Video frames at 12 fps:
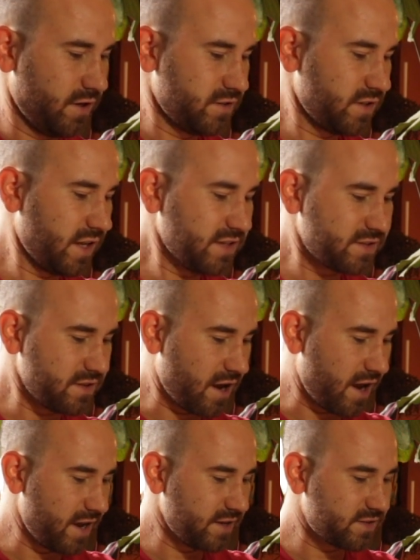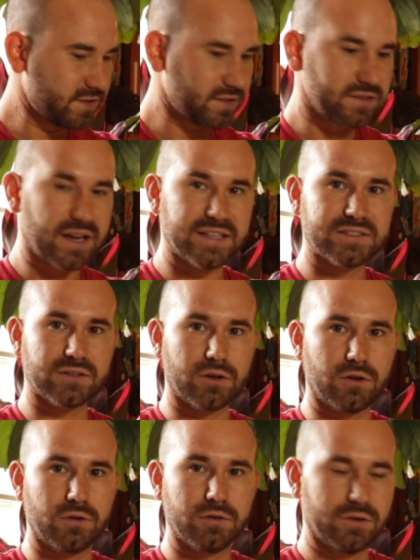So that's nice. Nice
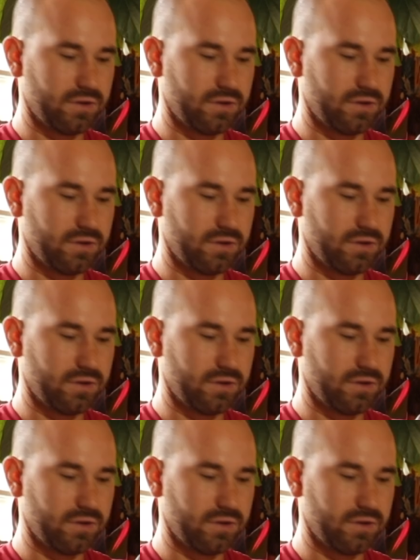little